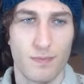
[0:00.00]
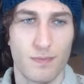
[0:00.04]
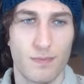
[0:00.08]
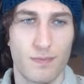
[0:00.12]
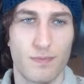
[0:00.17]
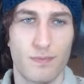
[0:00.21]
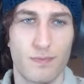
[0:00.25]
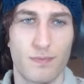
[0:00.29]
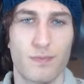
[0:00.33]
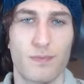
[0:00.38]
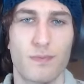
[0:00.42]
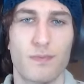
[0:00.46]

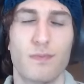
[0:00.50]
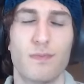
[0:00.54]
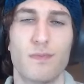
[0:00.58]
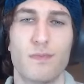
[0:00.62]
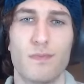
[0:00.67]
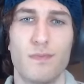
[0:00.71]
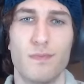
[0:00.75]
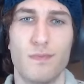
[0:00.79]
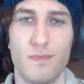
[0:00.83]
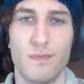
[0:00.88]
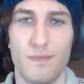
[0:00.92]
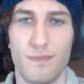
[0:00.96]

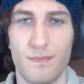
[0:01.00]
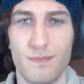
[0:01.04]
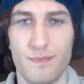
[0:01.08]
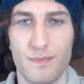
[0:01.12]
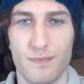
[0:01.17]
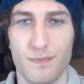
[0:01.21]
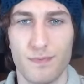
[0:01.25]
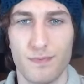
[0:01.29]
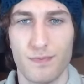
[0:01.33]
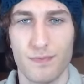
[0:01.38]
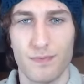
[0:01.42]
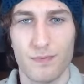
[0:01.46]

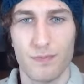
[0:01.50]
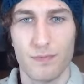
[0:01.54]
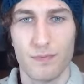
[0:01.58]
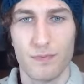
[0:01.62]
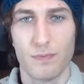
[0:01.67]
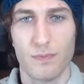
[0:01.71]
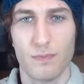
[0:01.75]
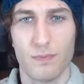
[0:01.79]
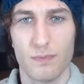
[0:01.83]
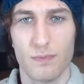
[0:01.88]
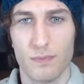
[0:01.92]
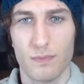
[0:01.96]

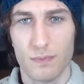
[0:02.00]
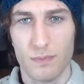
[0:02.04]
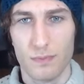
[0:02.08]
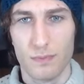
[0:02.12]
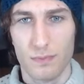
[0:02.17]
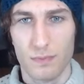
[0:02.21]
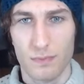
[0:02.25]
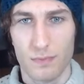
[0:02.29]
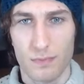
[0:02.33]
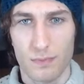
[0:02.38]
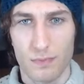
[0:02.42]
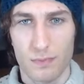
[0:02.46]

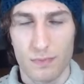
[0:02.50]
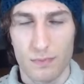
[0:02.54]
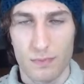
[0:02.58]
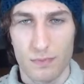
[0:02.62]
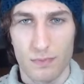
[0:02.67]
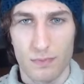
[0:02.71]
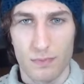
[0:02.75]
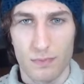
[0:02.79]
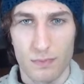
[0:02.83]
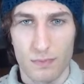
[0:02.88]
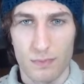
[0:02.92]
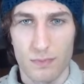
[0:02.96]

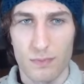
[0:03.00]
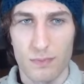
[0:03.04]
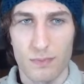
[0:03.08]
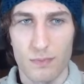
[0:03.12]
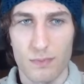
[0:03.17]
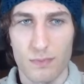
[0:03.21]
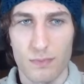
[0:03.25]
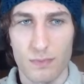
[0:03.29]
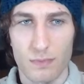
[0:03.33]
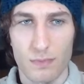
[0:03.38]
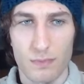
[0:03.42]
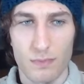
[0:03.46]

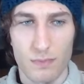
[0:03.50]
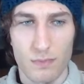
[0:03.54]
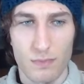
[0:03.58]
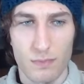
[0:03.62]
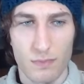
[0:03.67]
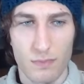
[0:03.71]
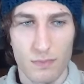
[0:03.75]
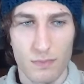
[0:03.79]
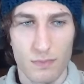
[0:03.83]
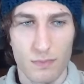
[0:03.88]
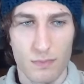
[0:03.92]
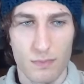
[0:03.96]

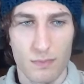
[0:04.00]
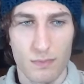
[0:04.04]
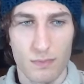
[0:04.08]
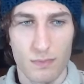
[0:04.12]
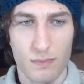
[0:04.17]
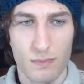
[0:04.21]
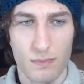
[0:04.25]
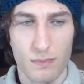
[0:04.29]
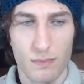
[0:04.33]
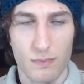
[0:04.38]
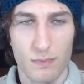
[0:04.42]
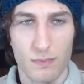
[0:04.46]

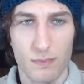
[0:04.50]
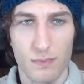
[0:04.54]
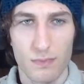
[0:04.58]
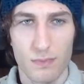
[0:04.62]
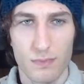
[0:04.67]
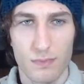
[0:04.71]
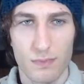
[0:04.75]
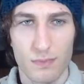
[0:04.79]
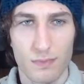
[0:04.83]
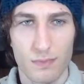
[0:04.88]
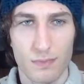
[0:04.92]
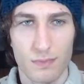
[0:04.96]

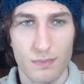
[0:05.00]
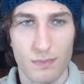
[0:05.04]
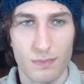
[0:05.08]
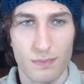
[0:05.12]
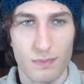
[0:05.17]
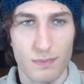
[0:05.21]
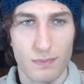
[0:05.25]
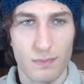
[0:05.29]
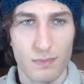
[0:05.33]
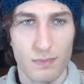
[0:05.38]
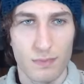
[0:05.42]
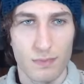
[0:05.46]

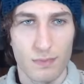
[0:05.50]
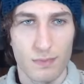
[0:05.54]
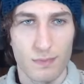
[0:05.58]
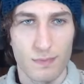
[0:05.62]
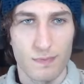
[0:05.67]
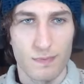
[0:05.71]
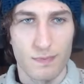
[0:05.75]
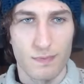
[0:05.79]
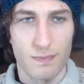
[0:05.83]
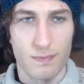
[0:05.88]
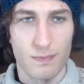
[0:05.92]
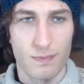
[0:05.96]

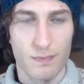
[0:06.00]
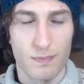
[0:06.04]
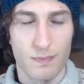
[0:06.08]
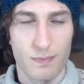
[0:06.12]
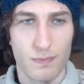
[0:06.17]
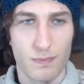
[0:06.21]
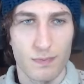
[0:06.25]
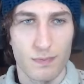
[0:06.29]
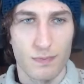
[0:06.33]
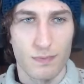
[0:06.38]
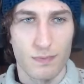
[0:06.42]
[no speech]